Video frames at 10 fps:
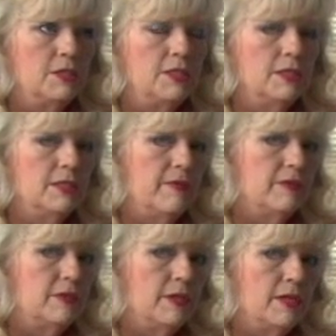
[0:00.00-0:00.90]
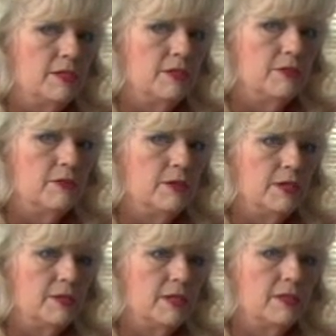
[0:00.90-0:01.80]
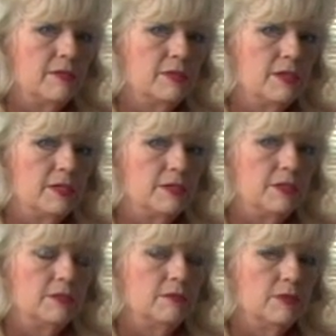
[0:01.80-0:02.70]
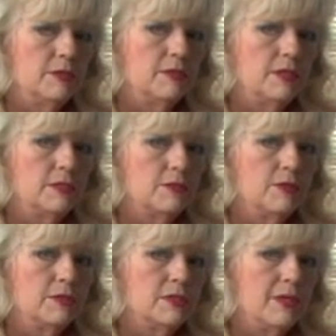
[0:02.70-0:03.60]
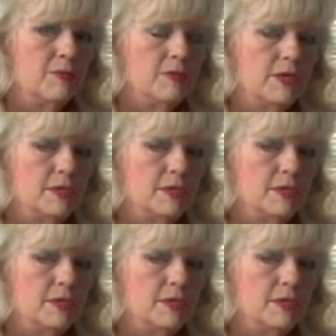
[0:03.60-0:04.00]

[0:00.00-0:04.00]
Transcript: She does have a little anteriority on that left side too, where it's going the same